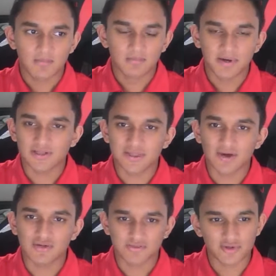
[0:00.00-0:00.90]
but that
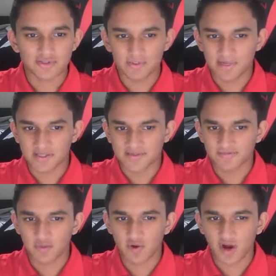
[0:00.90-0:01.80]
was mostly because of
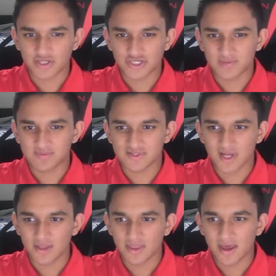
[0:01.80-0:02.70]
LeBron James. You
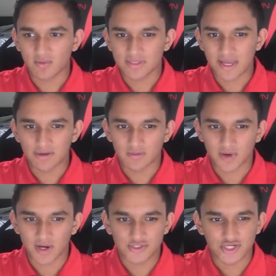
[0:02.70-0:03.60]
saw that without
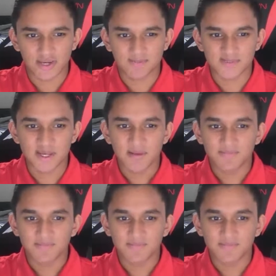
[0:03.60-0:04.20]
LeBron James.